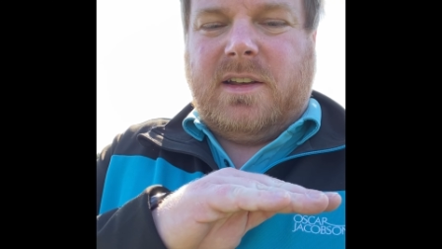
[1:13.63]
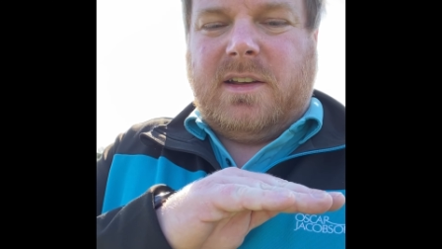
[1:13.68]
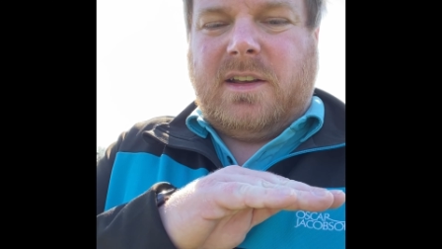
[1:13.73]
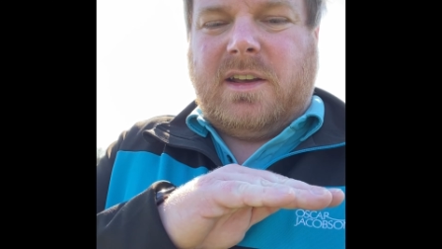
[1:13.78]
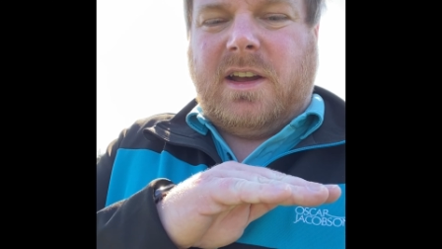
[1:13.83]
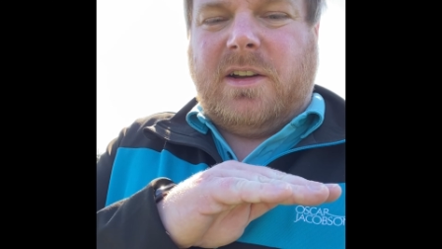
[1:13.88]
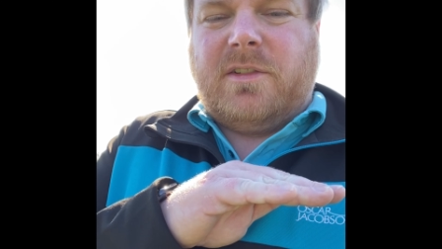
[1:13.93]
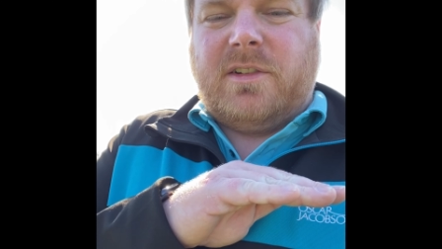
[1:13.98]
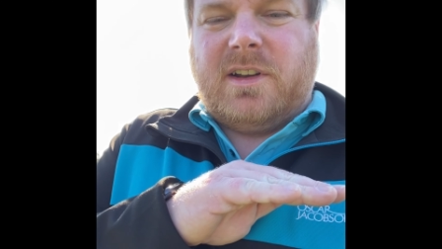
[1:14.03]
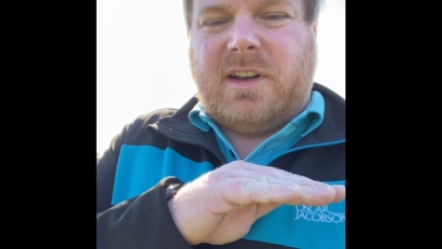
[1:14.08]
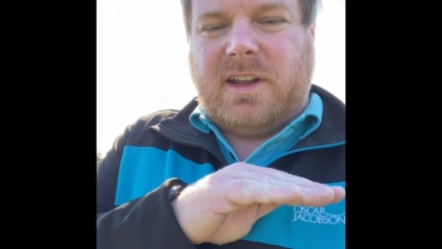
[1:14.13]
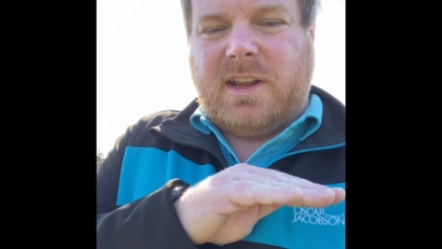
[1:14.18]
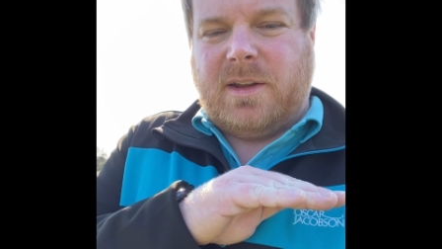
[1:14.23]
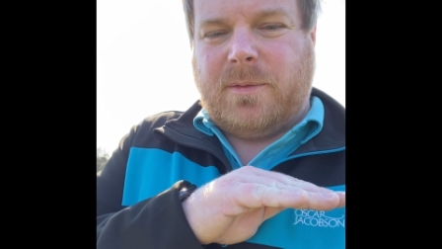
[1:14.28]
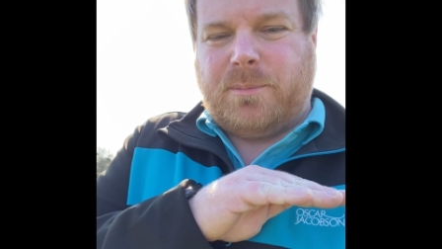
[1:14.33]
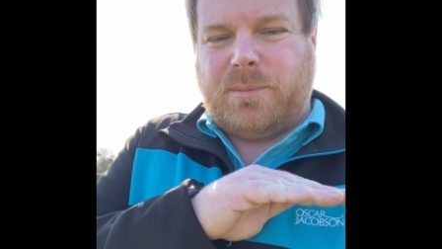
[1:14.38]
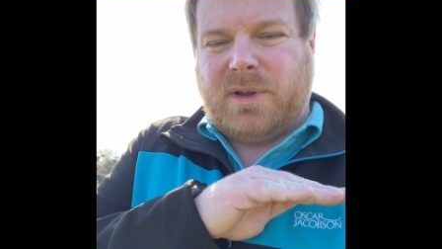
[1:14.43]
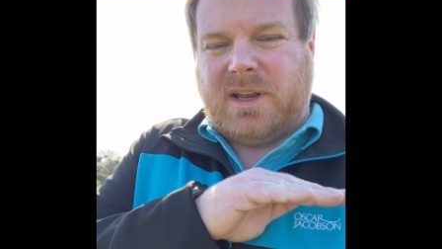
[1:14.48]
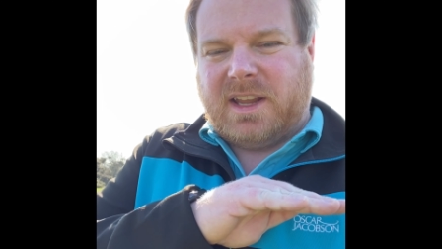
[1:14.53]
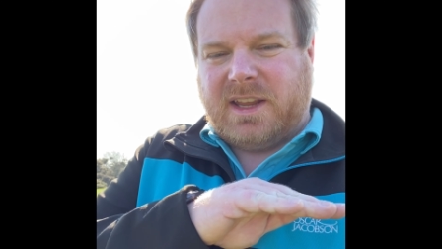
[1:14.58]
currently
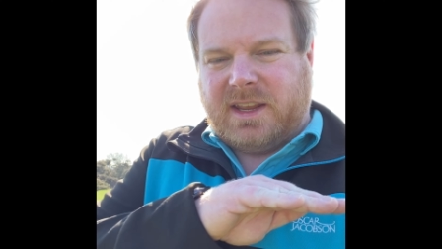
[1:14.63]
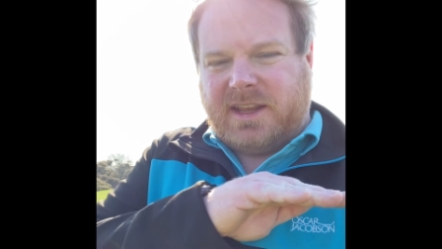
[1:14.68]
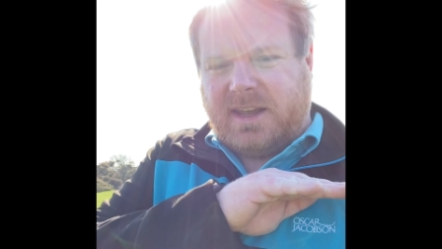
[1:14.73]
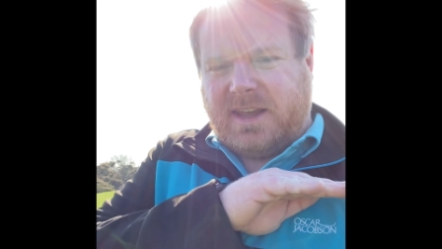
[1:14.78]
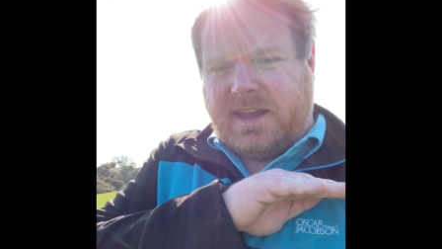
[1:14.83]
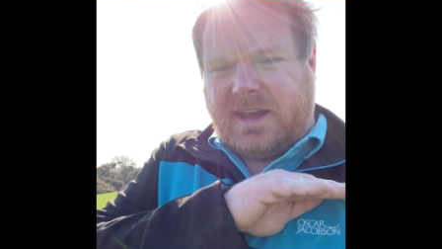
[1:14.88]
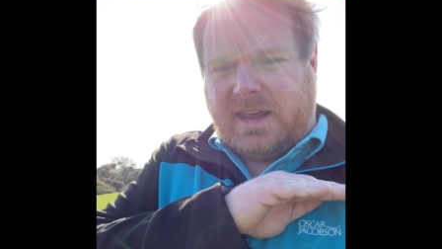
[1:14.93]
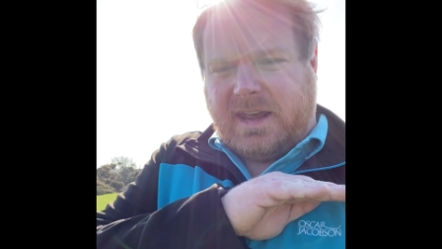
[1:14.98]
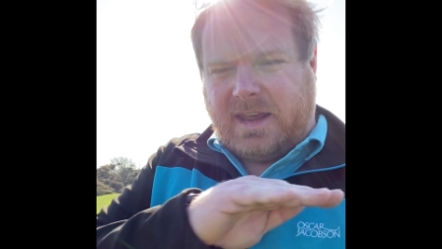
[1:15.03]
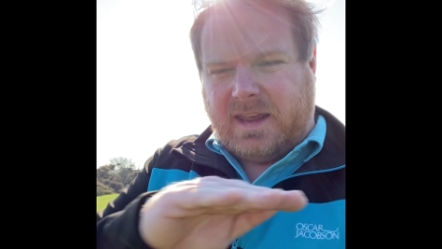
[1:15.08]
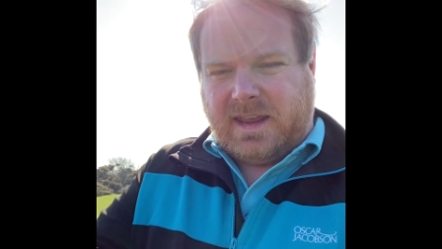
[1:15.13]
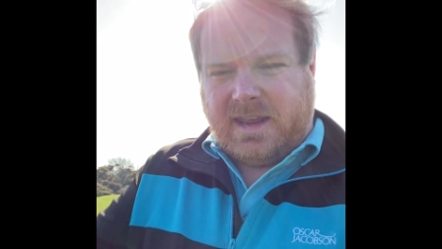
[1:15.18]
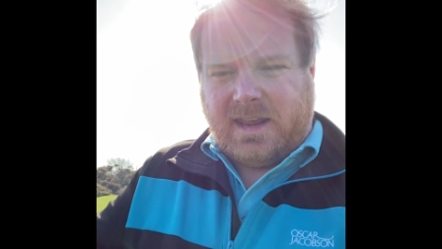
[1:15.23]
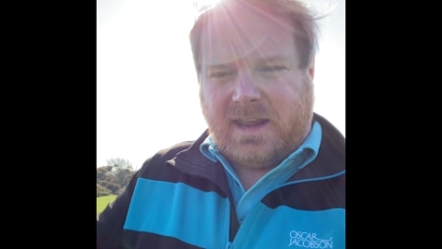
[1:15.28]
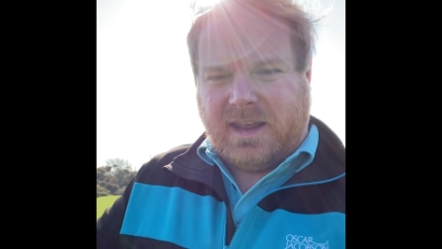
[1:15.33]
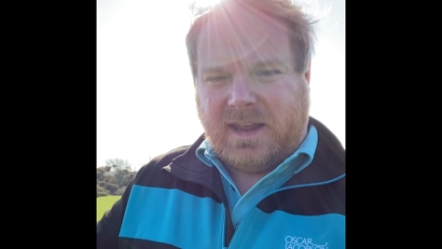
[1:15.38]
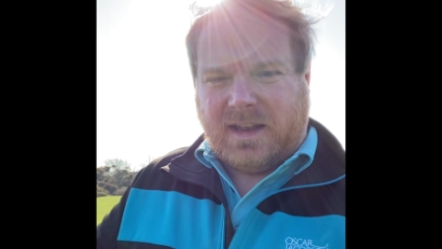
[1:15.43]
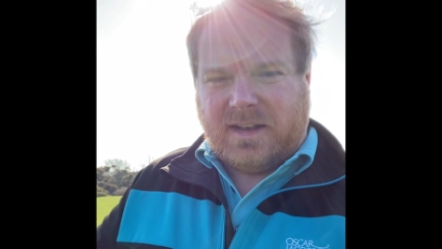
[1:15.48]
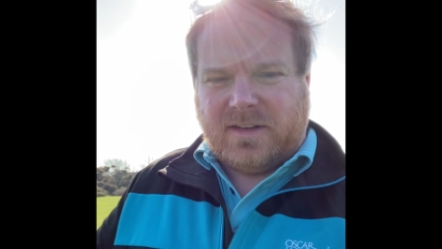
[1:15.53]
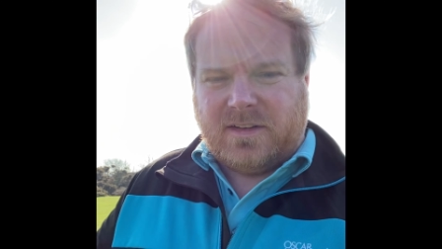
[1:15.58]
blanket it
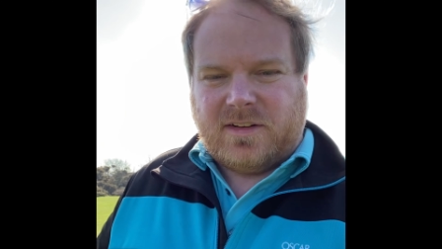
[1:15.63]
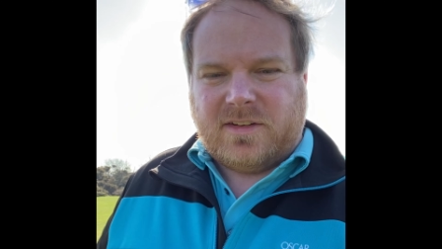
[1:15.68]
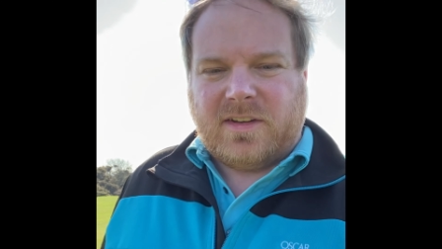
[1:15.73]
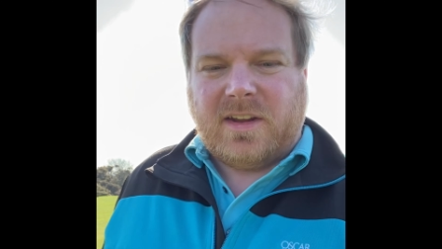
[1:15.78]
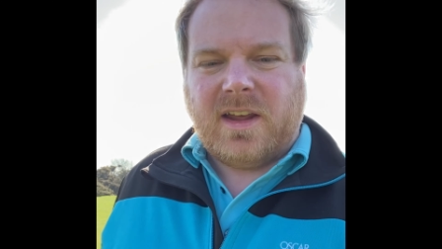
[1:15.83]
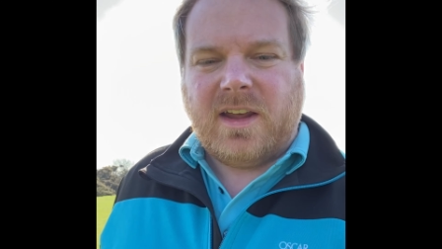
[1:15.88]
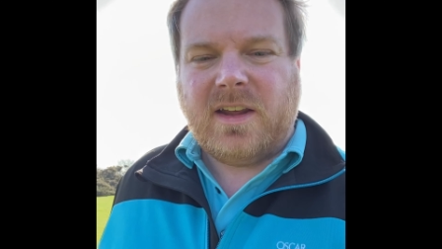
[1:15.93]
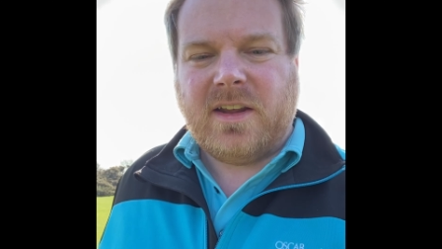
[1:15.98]
ends.